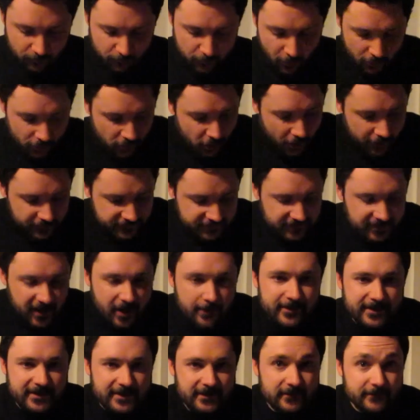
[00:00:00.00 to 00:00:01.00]
What got us
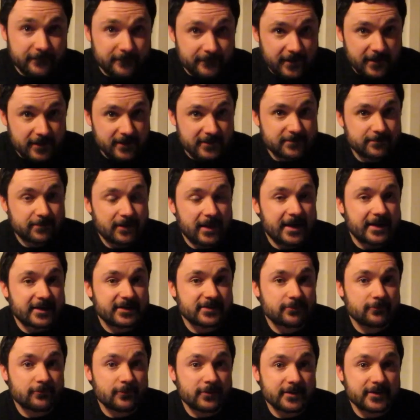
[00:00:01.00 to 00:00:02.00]
going in the first
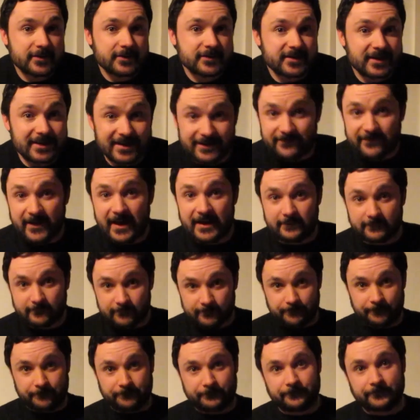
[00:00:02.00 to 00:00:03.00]
place was an event.
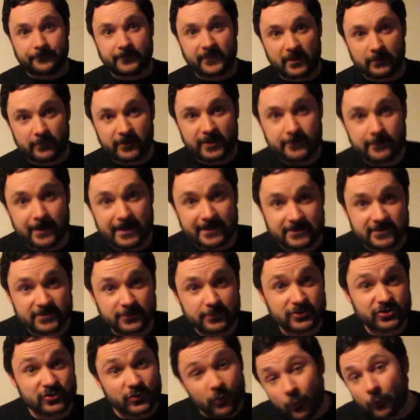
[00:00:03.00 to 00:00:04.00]
We went
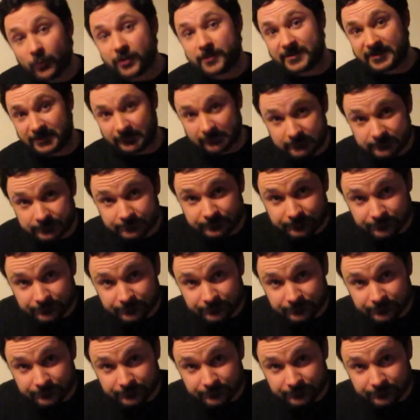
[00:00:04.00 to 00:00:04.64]
to a tournament,